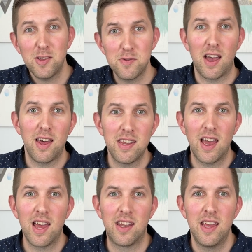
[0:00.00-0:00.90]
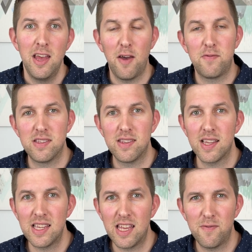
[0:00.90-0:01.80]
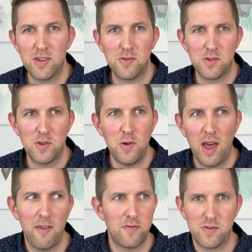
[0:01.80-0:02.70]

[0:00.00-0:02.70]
goes on of dyslexic individuals who have